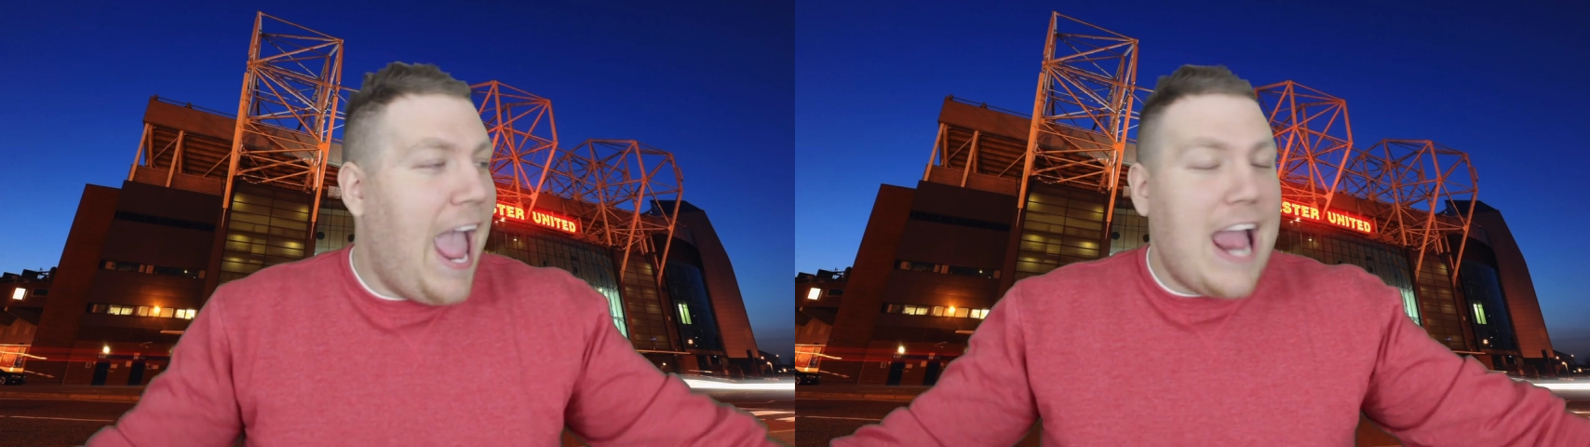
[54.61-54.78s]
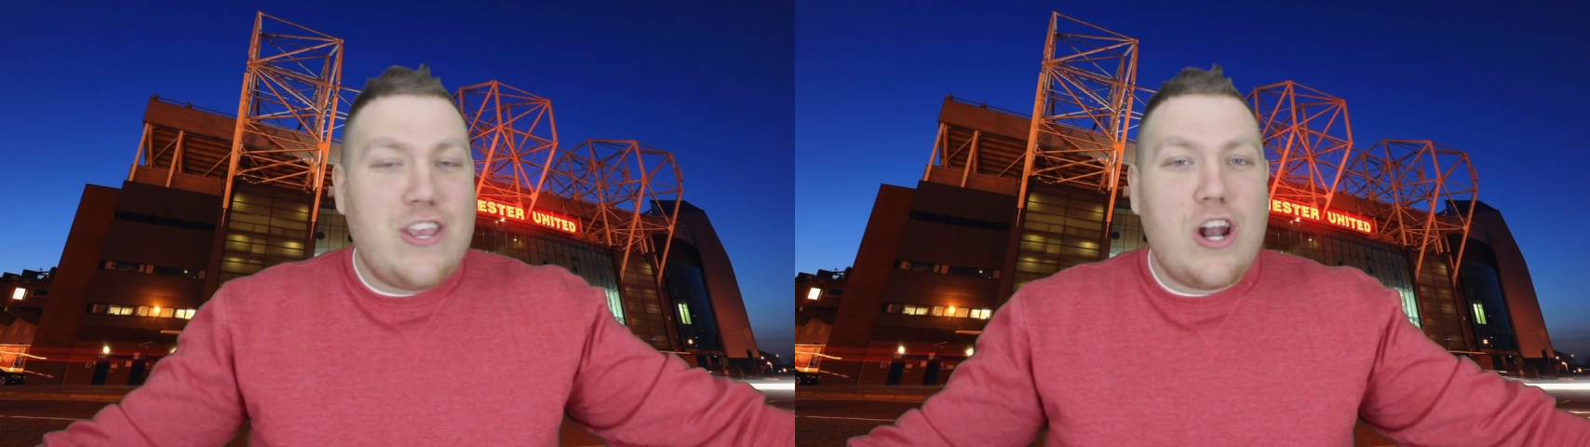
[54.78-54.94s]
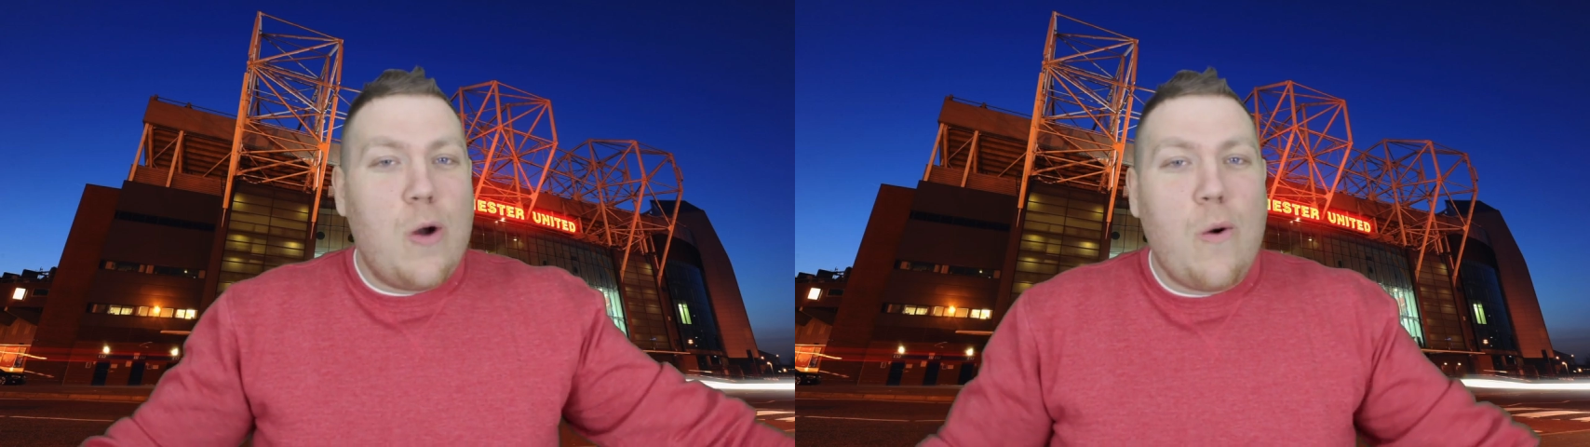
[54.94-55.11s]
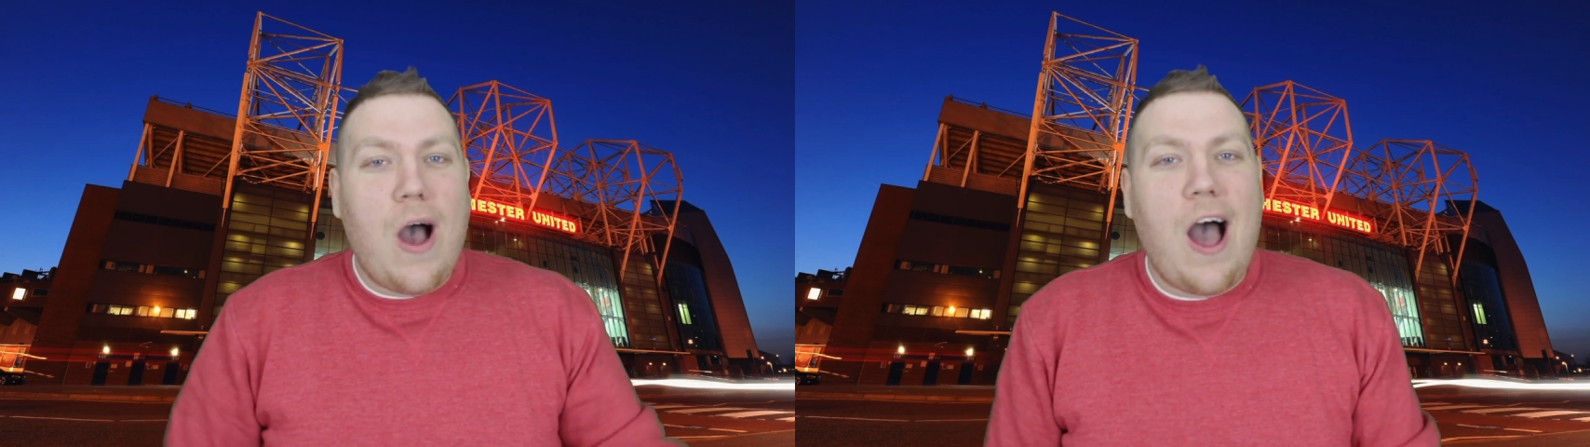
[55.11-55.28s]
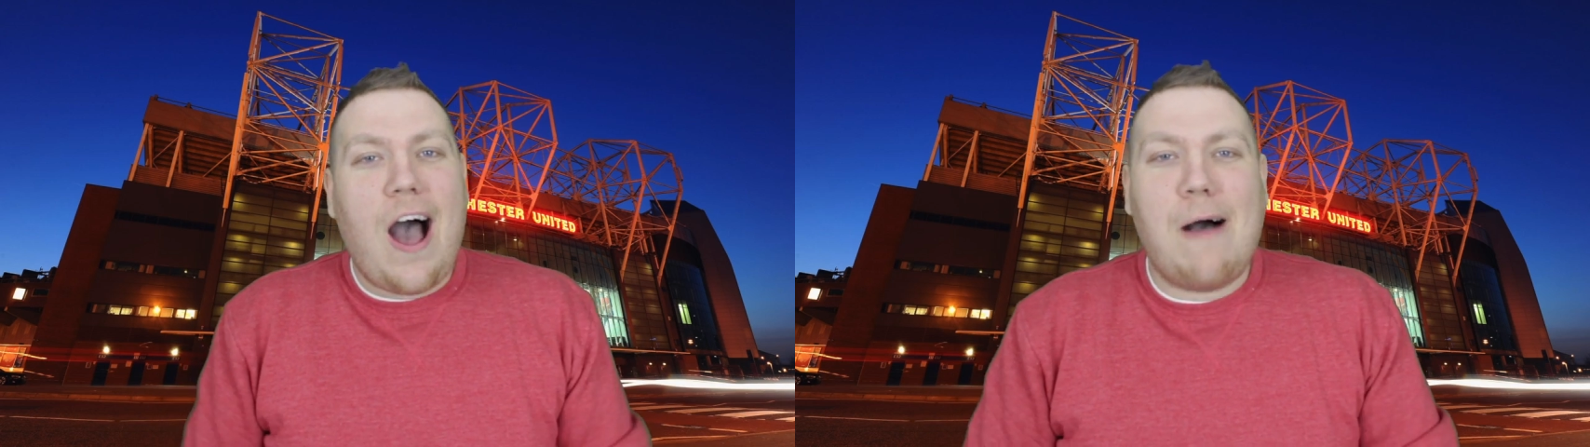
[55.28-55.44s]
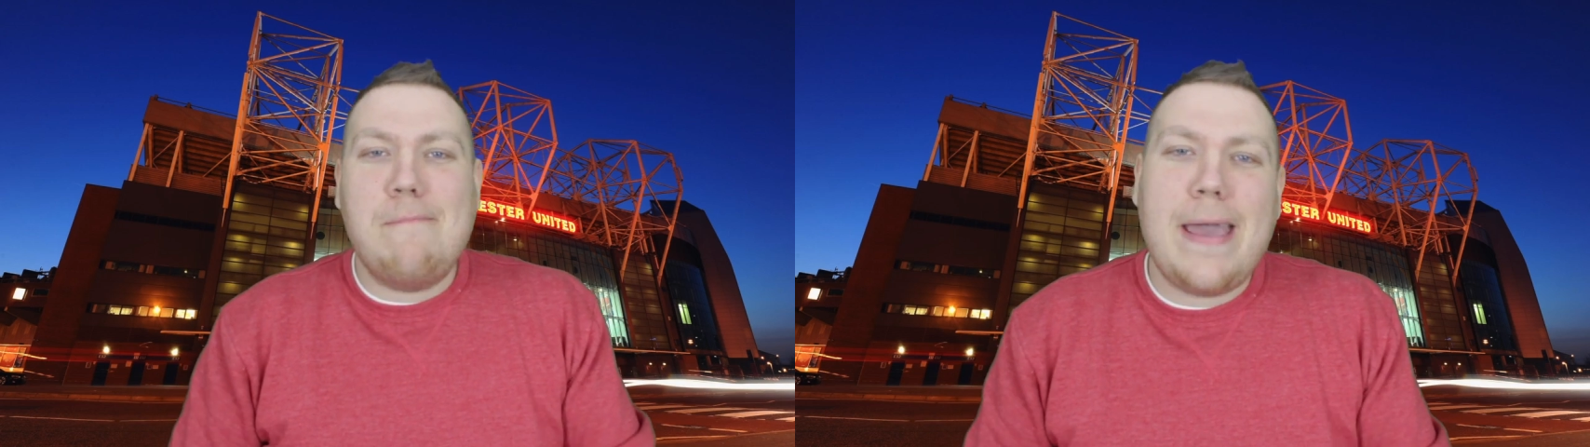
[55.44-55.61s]
And you know
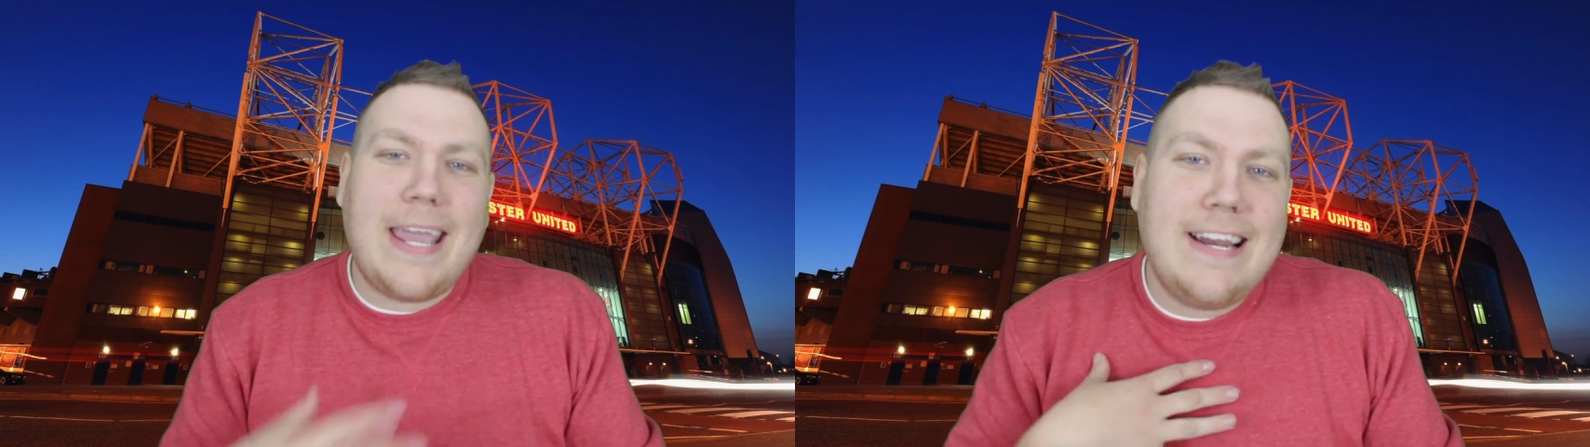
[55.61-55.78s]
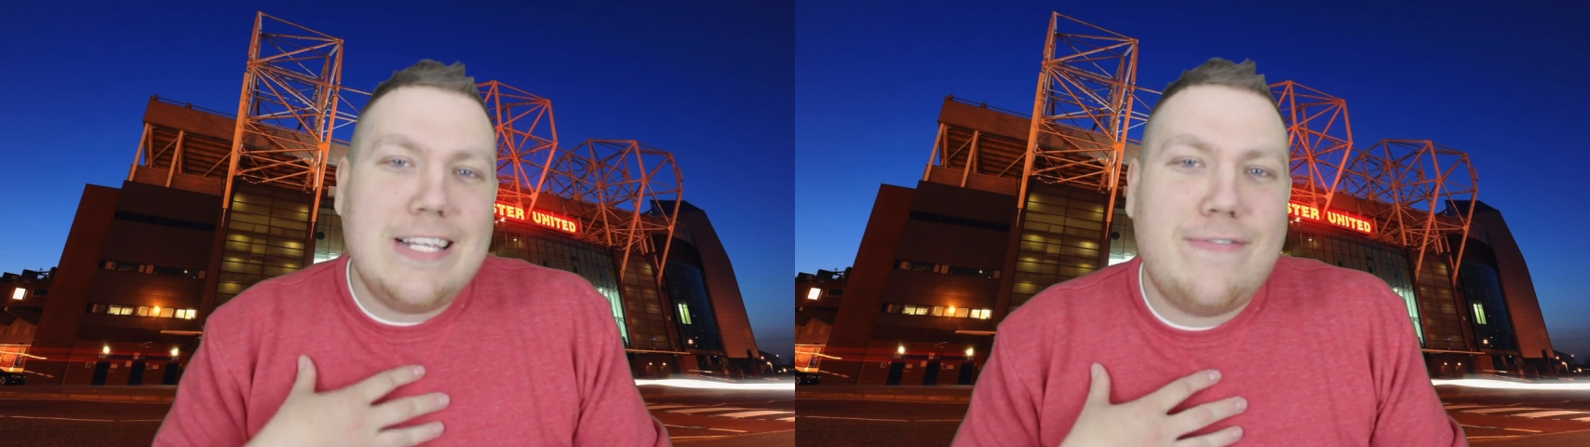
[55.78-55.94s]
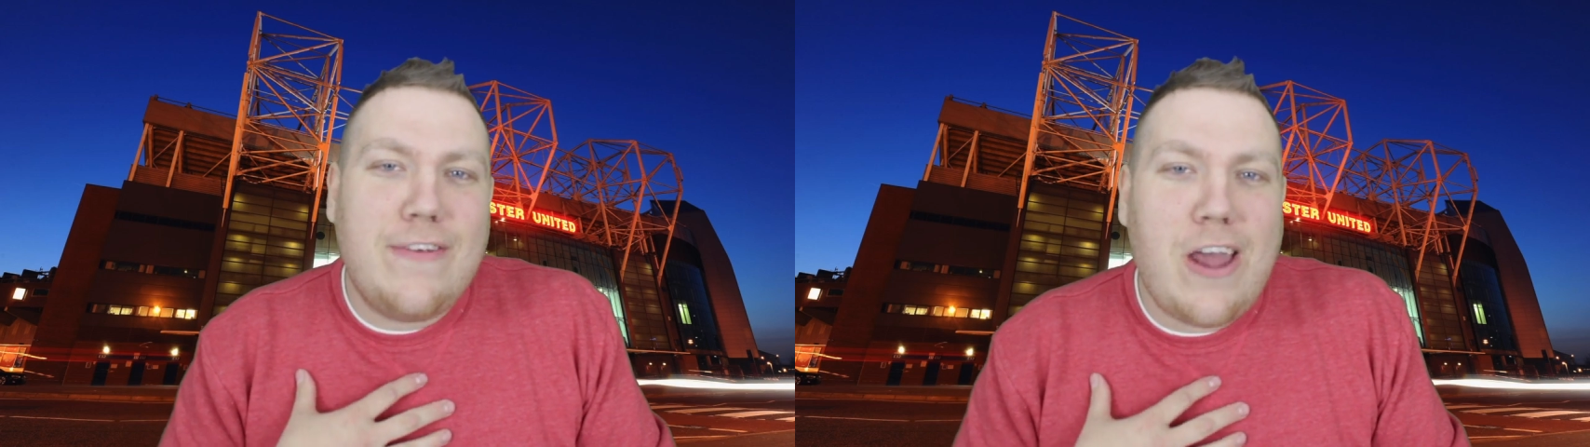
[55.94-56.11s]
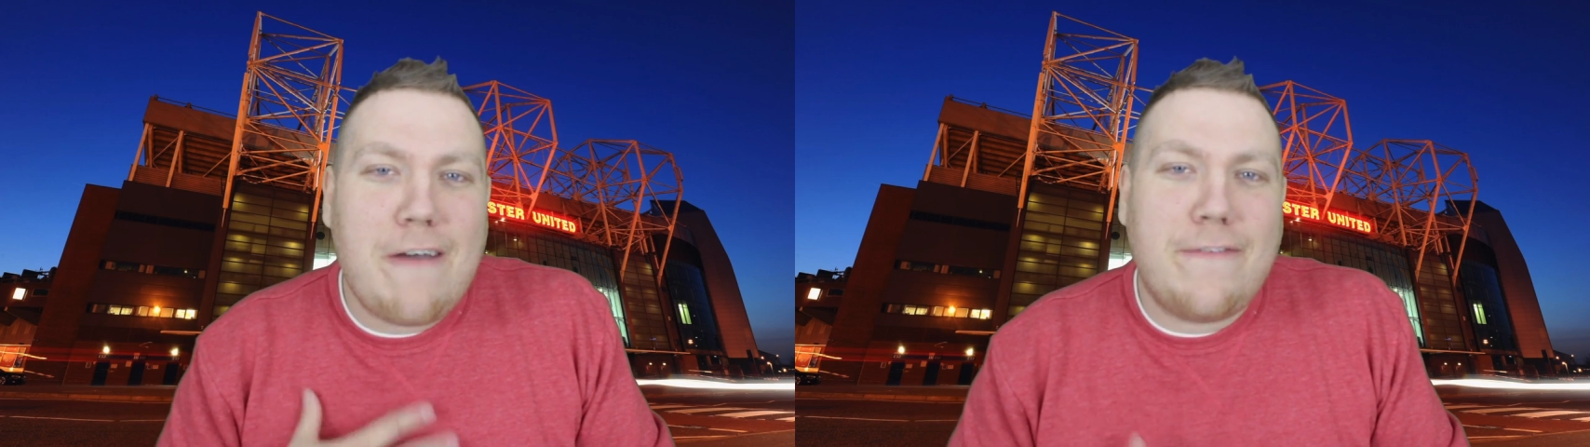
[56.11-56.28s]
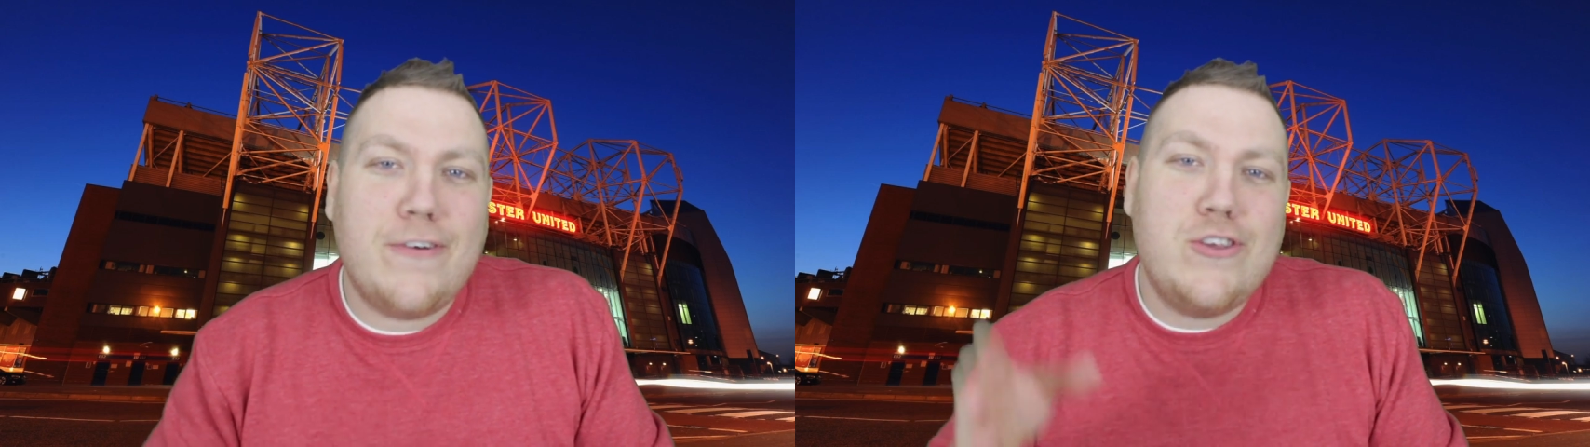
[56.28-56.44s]
what? I'm making this video for